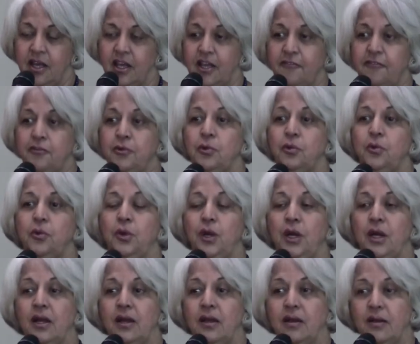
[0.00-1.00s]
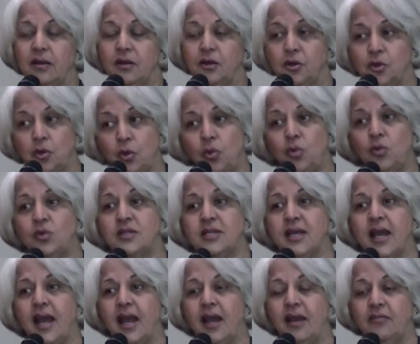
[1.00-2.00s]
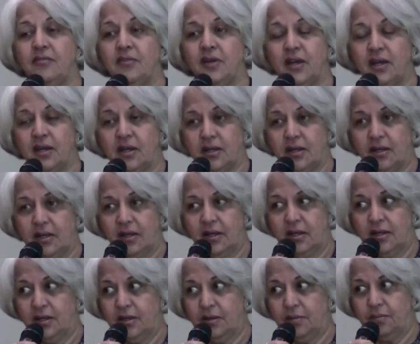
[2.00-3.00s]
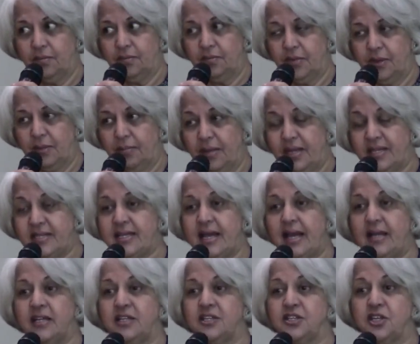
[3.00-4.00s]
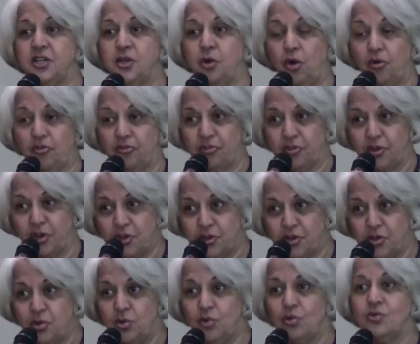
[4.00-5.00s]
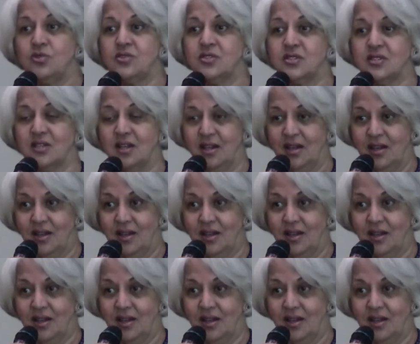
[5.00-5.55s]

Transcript: if you don't have a mentality of reduce,